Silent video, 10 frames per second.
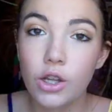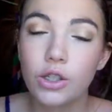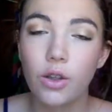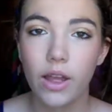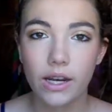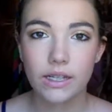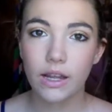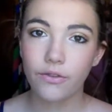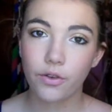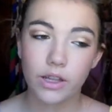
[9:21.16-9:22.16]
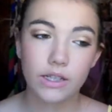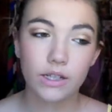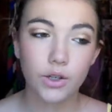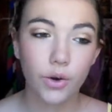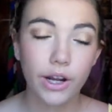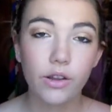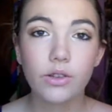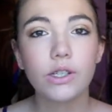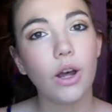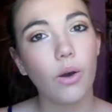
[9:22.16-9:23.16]
so that is it for this tutorial,
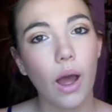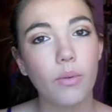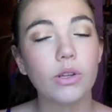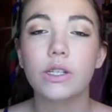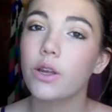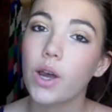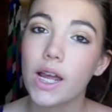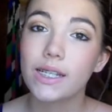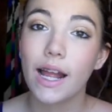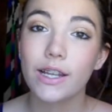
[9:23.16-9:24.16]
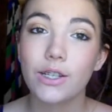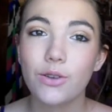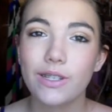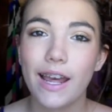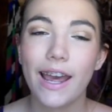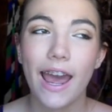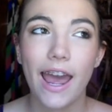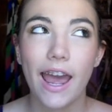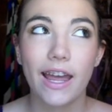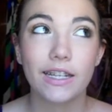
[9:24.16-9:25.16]
so I will see you guys next Tuesday,
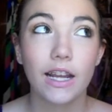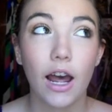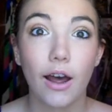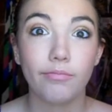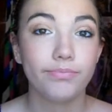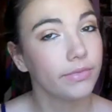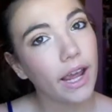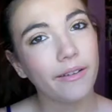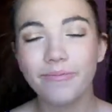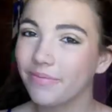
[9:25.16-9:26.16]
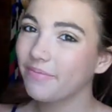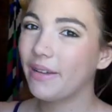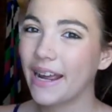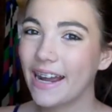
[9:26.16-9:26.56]
and, yeah, bye